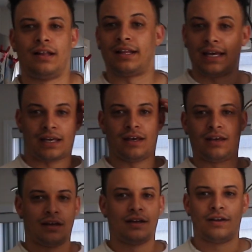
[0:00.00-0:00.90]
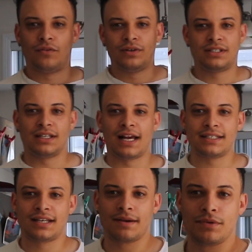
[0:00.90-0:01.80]
Like, when's the
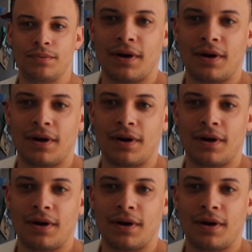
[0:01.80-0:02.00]
last time you